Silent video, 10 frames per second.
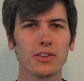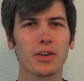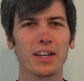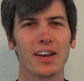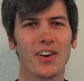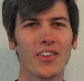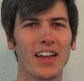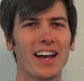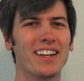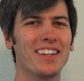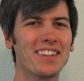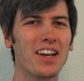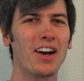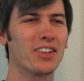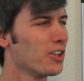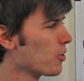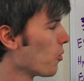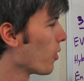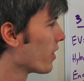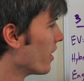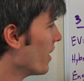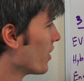You can get all that in the Honda Accord.